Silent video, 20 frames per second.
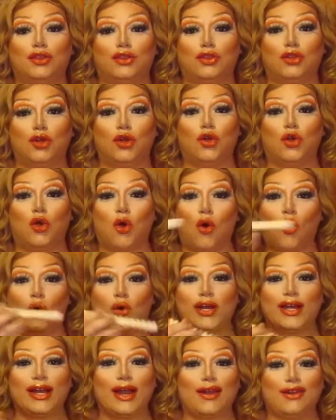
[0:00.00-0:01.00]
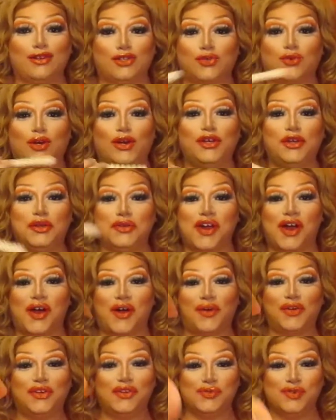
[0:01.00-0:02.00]
the golden tree. You
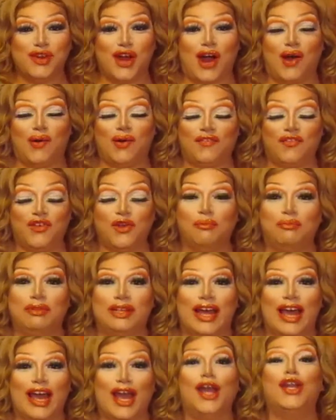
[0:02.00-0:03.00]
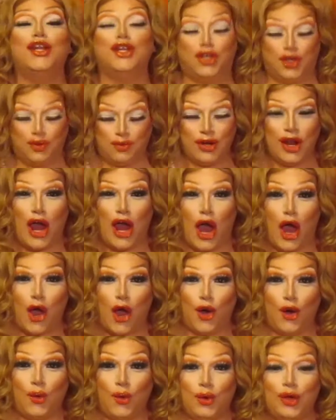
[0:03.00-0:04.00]
know if you played, you
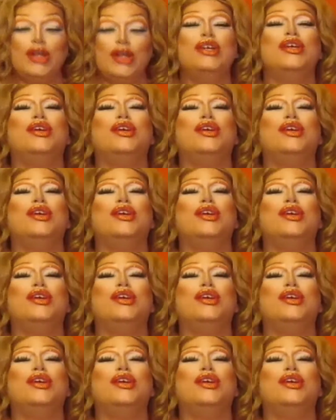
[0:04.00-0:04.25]
know.